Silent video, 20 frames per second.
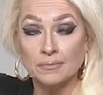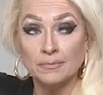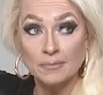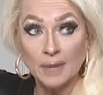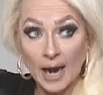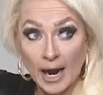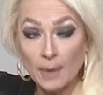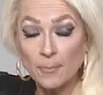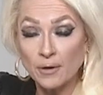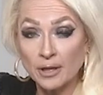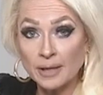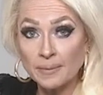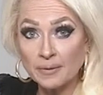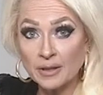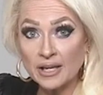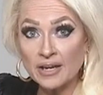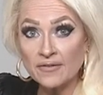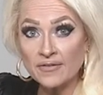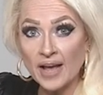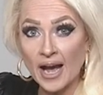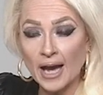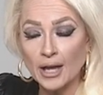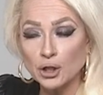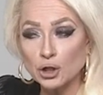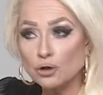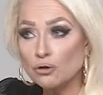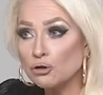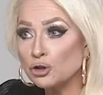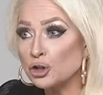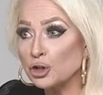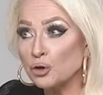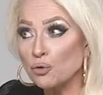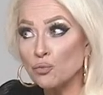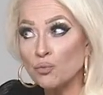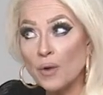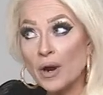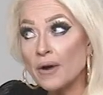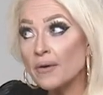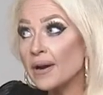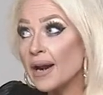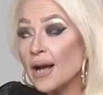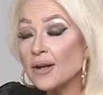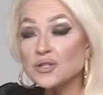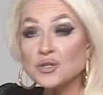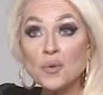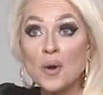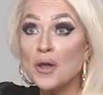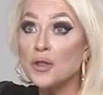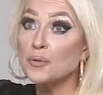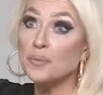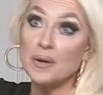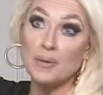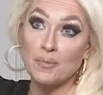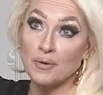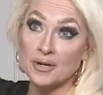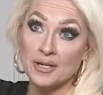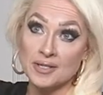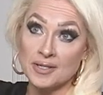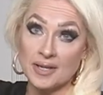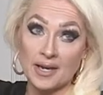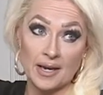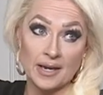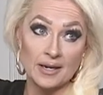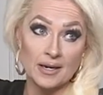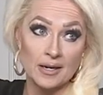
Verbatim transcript: I really believe that. You should wear it out so other people can see it.